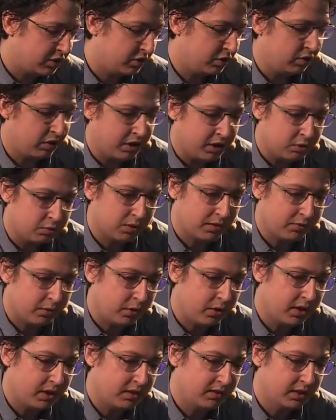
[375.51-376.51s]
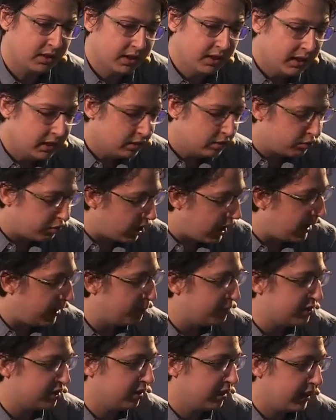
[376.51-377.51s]
You learn to avoid
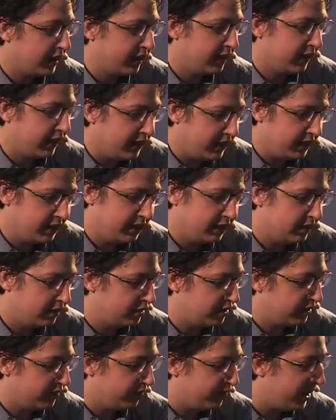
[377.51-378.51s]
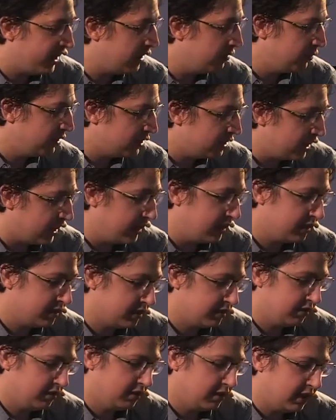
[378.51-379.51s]
traps like leakage and find mistakes
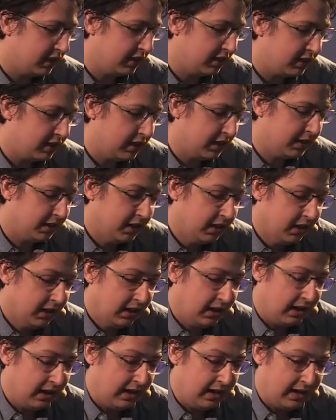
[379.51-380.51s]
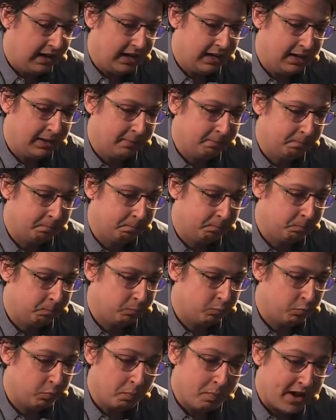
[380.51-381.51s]
in the data.
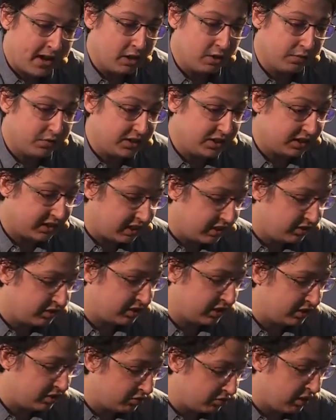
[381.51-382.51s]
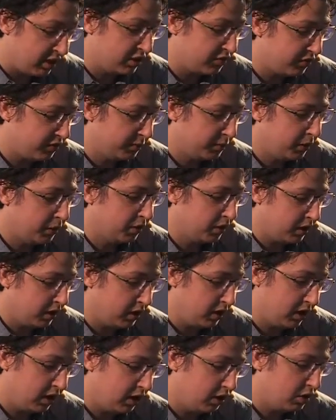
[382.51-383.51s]
Many of these skills are transferable
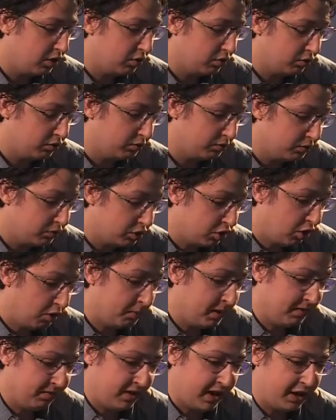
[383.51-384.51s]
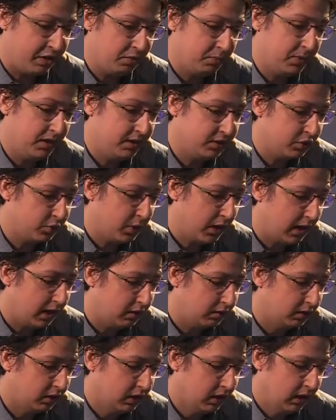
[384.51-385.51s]
in your job environment as
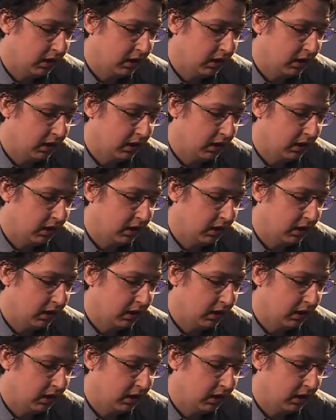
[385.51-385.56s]
well.